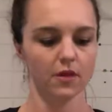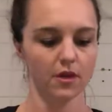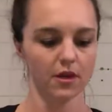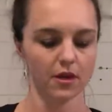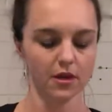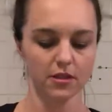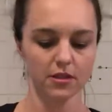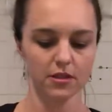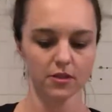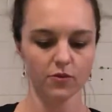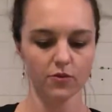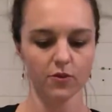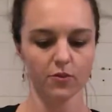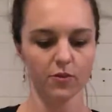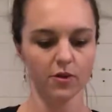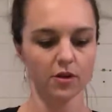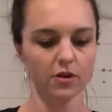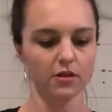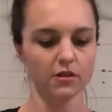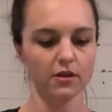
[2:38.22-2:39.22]
Okay, so we'll
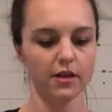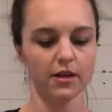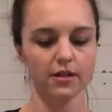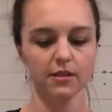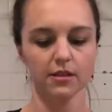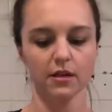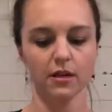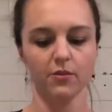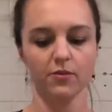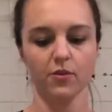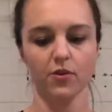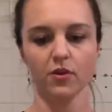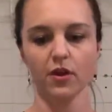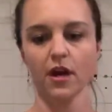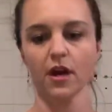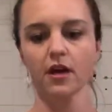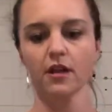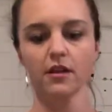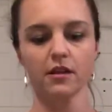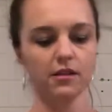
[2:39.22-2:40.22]
put our last couple
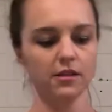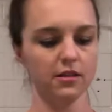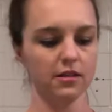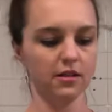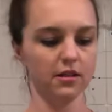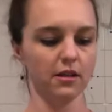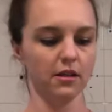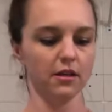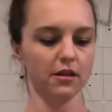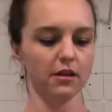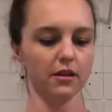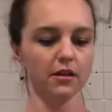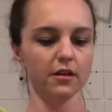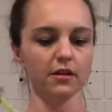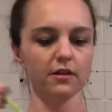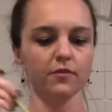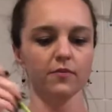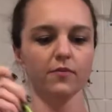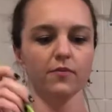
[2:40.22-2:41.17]
callas in here.